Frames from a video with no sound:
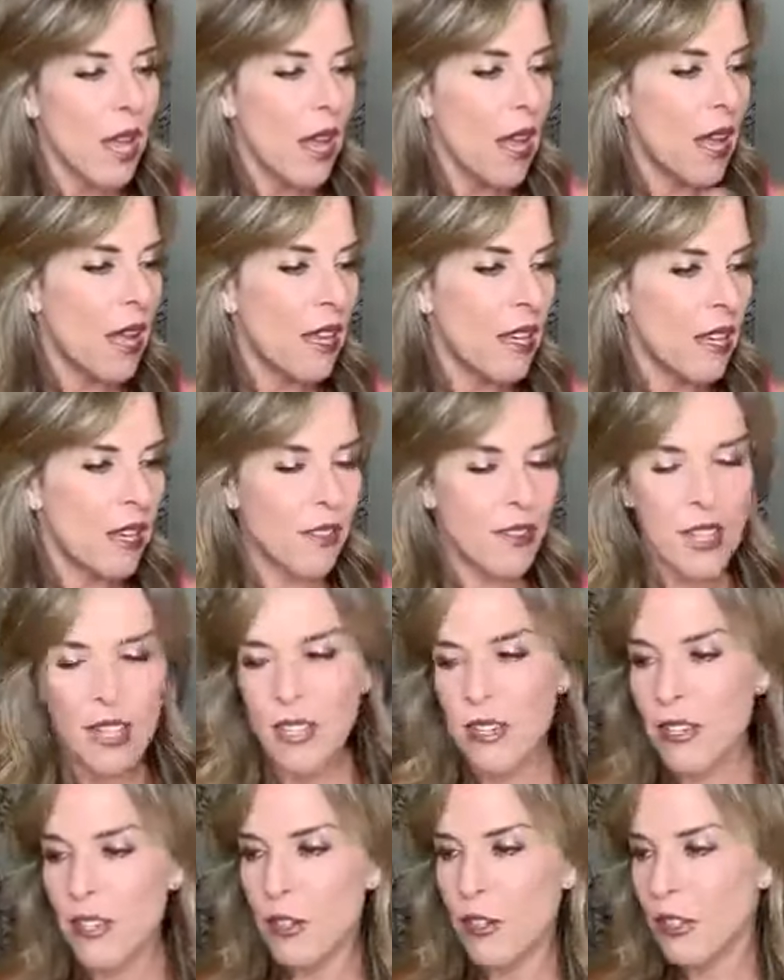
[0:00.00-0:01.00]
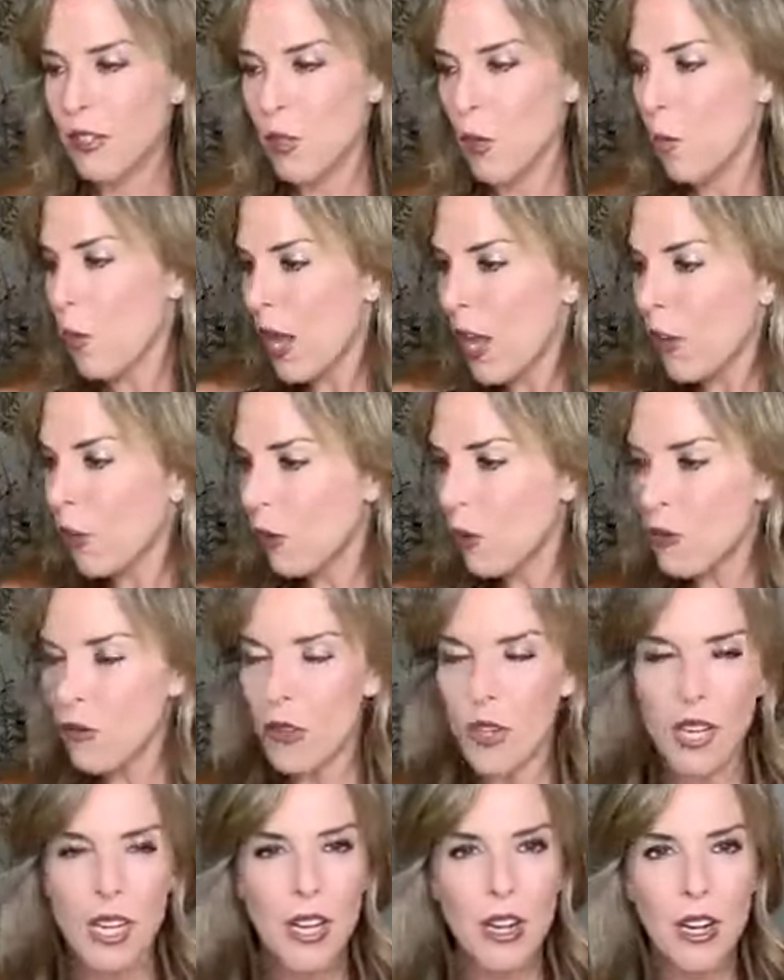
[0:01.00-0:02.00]
And then there's a waiter over
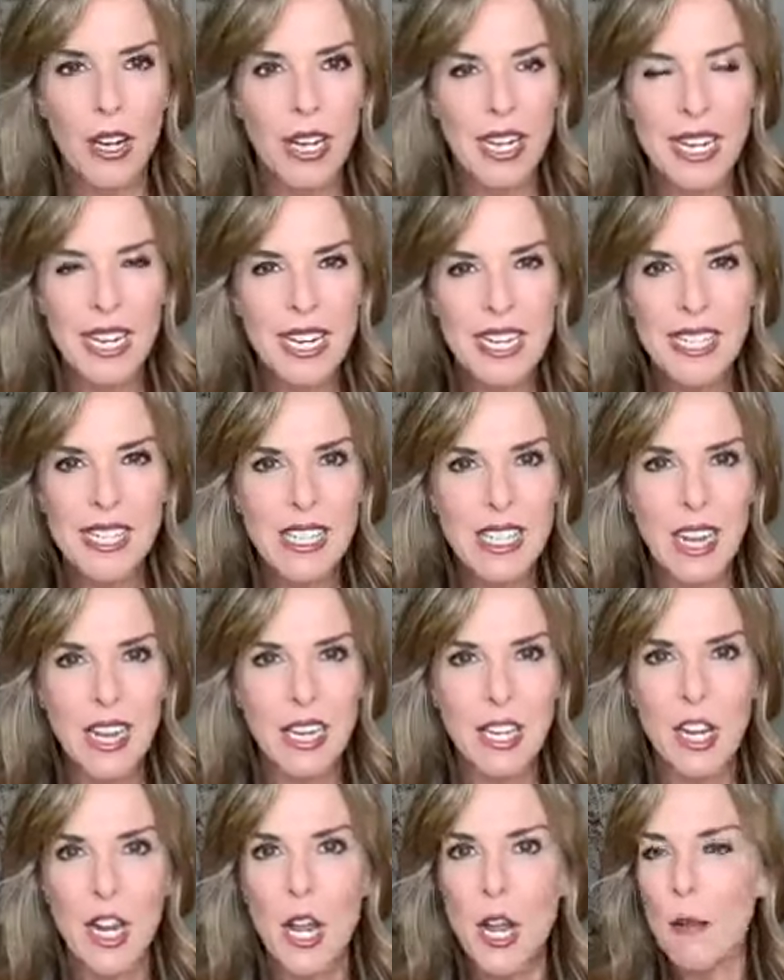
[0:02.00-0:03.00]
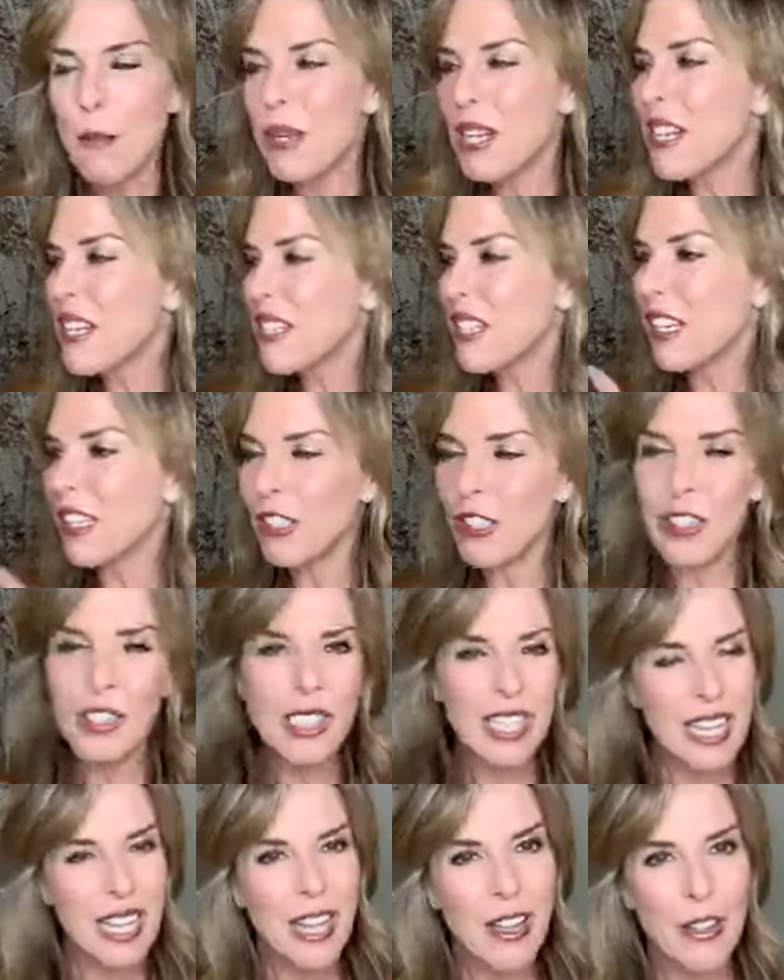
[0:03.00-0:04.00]
here and he's got it, but he's got it all
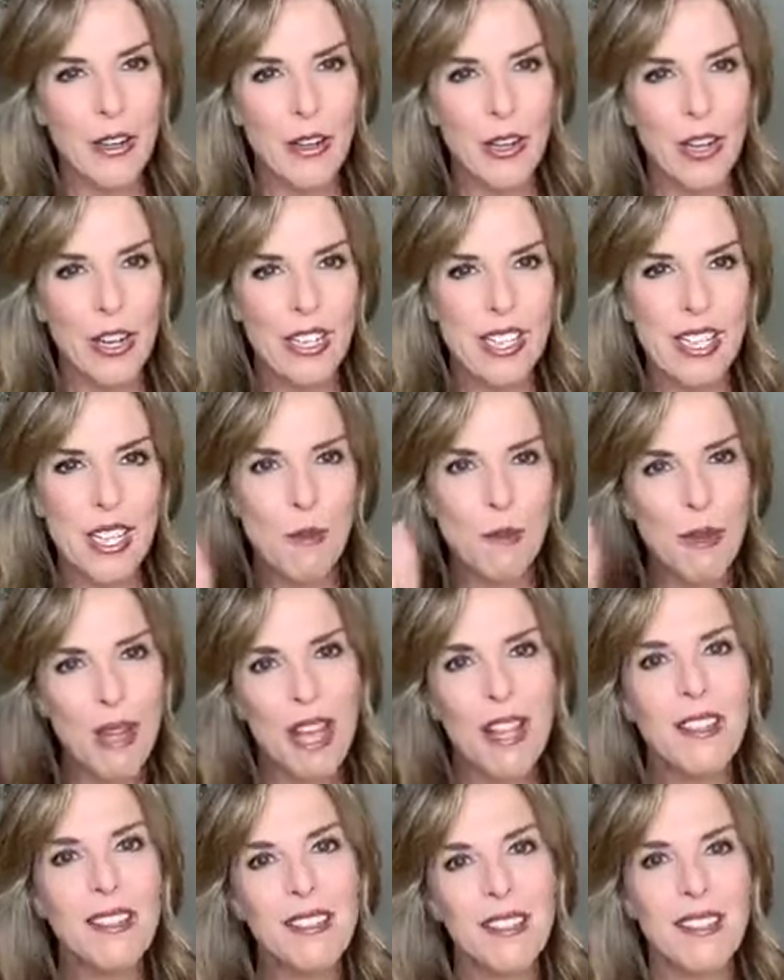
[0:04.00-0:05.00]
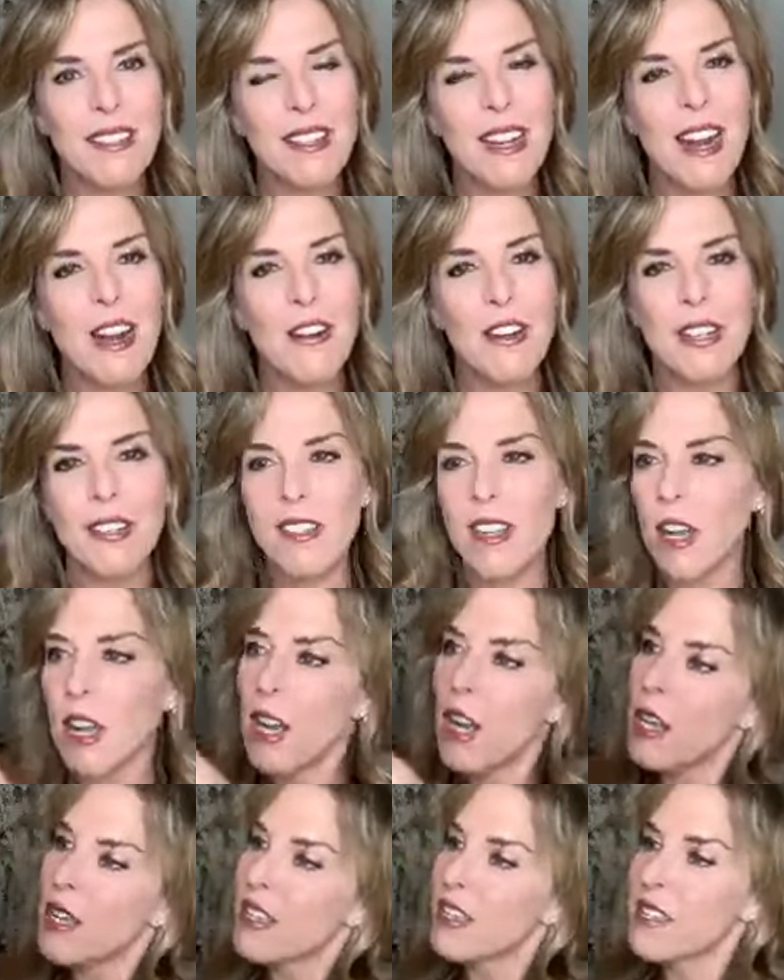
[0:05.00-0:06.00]
together because he balances it out and he's
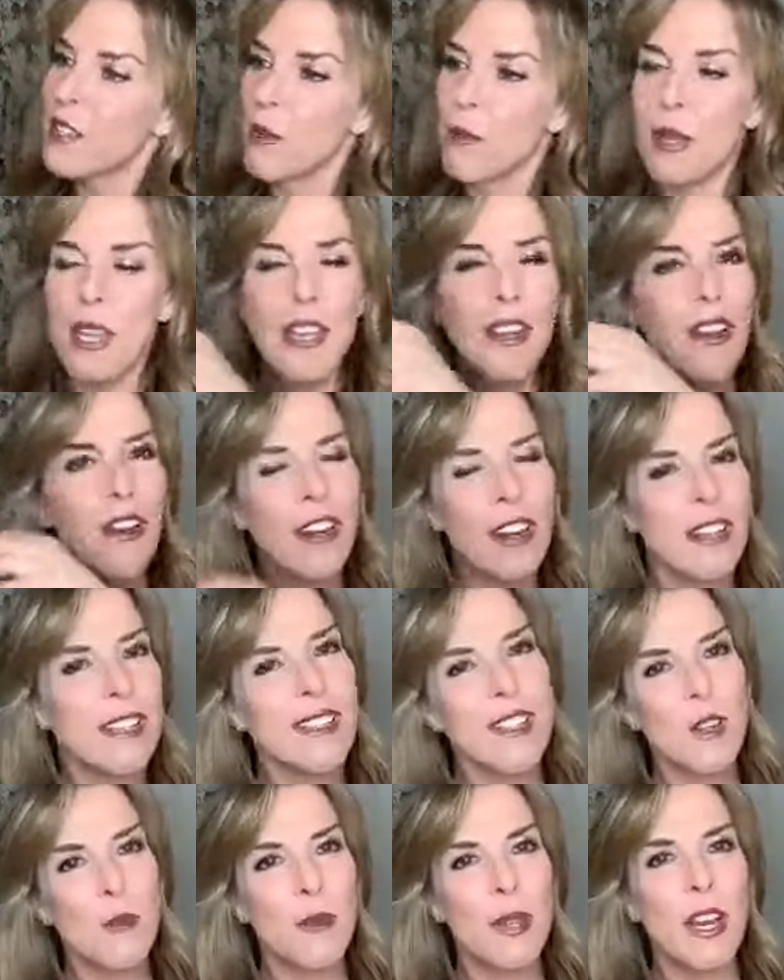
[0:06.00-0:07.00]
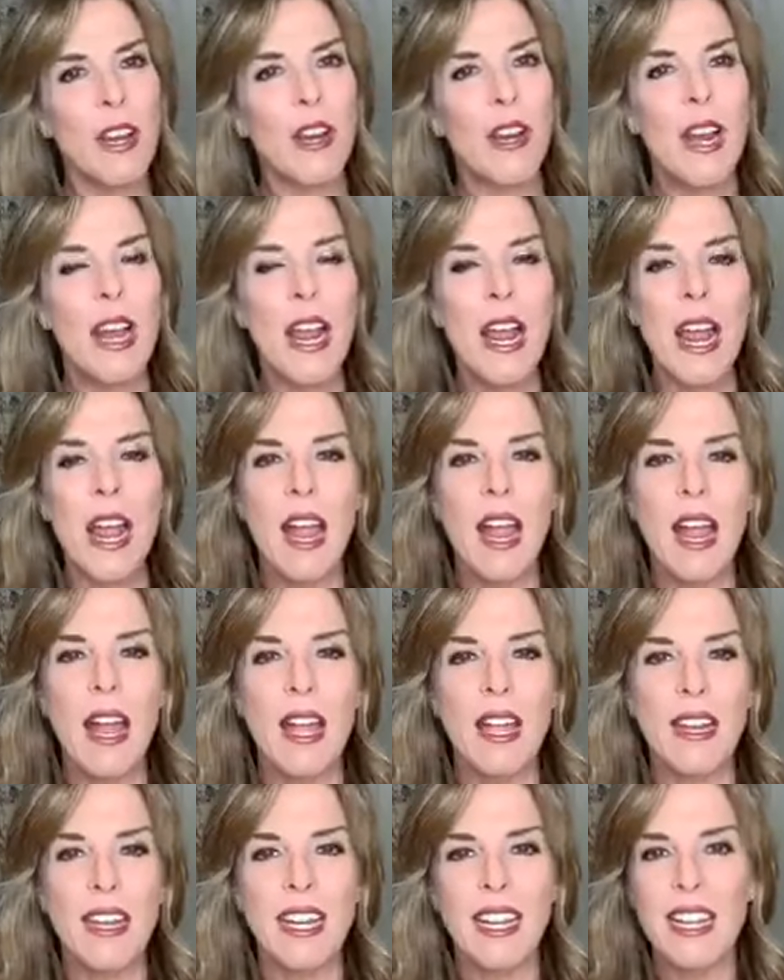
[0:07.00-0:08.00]
got some here and some there
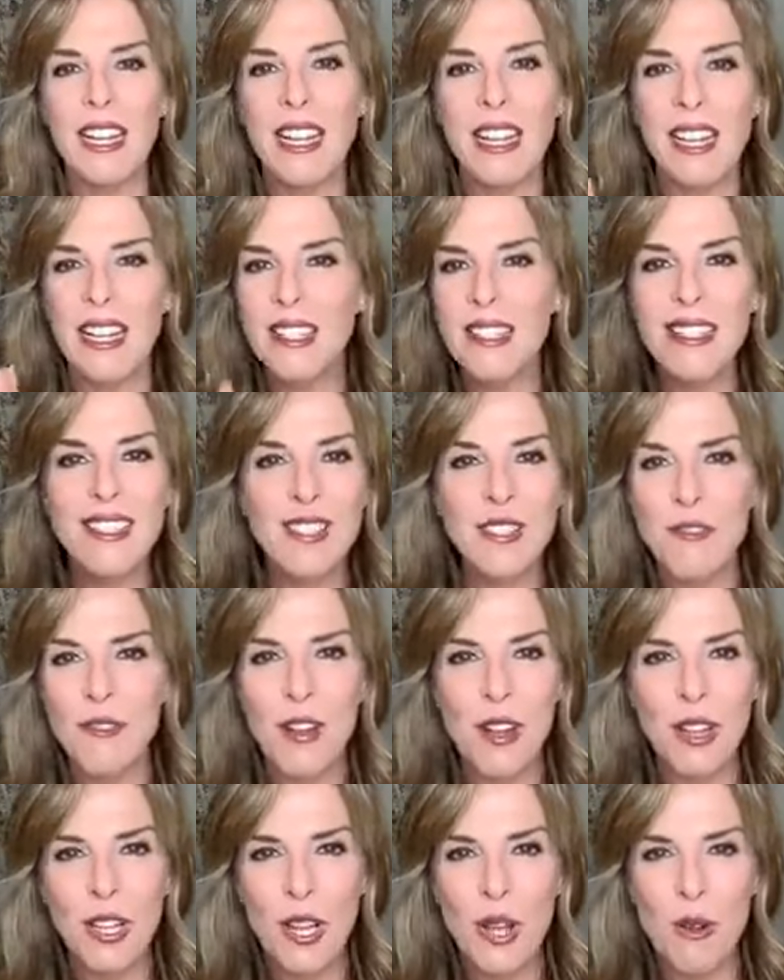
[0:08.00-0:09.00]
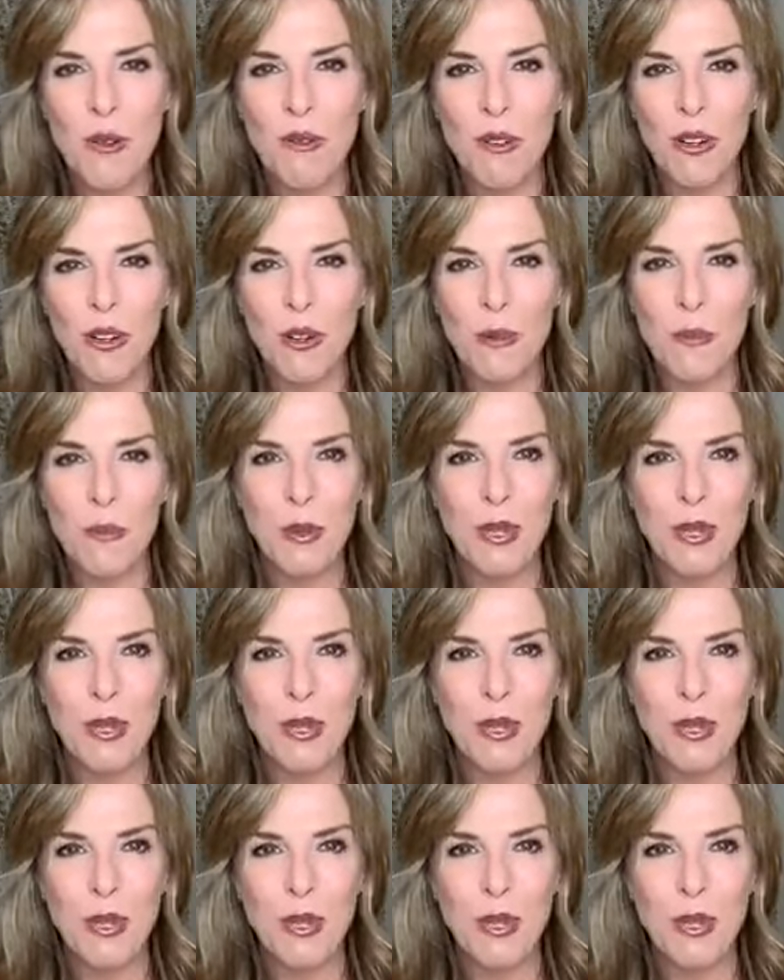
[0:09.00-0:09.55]
and his isn't falling over.